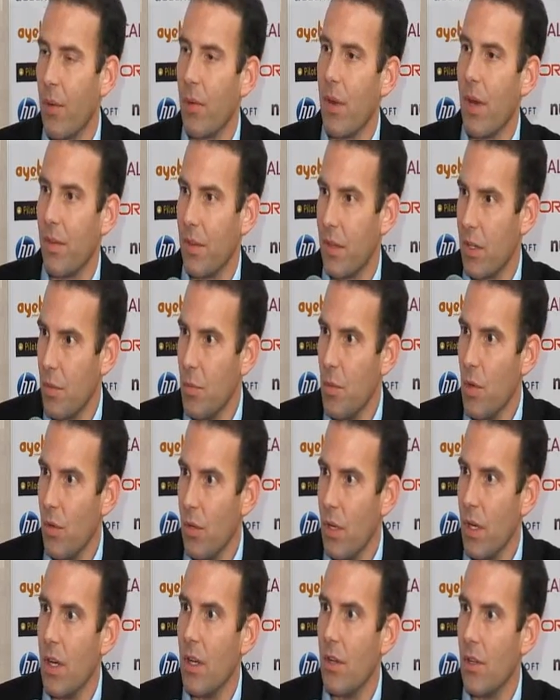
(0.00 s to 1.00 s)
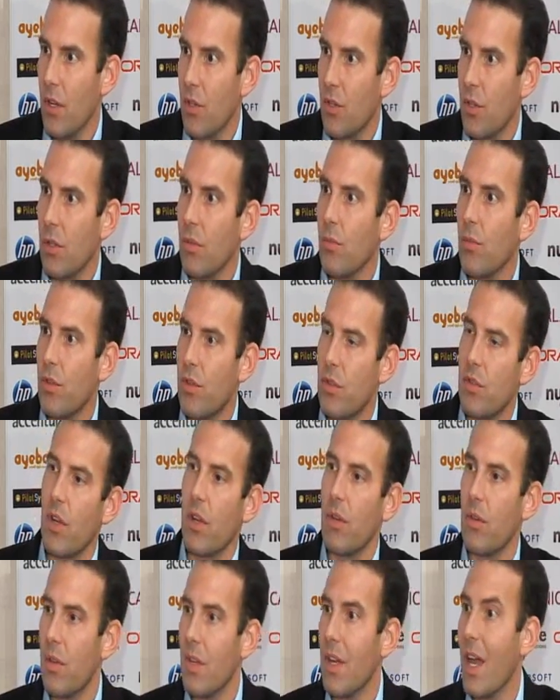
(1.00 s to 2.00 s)
We have the Community Edition, which is
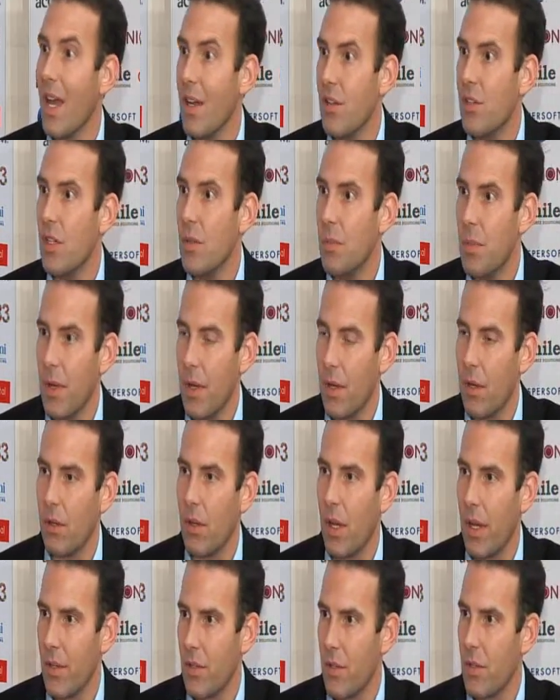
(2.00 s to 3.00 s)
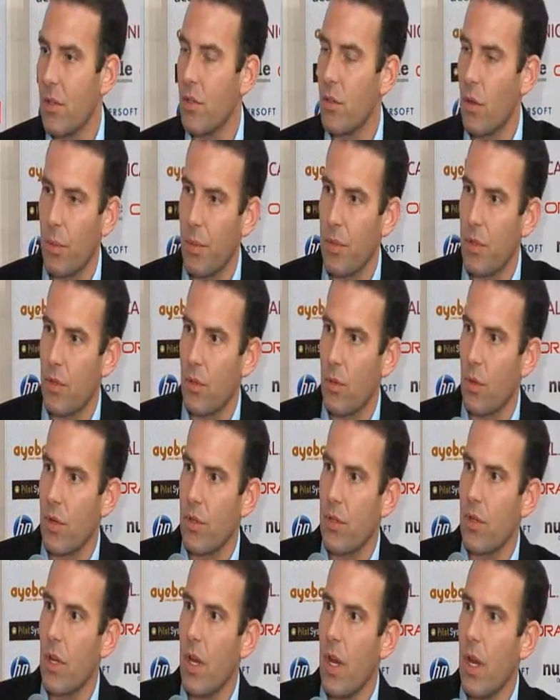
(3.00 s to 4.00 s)
under the AGPL license, open
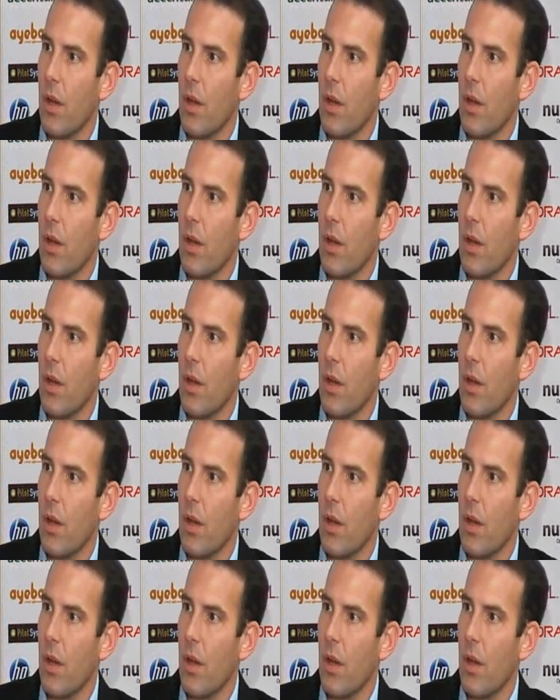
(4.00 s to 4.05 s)
source.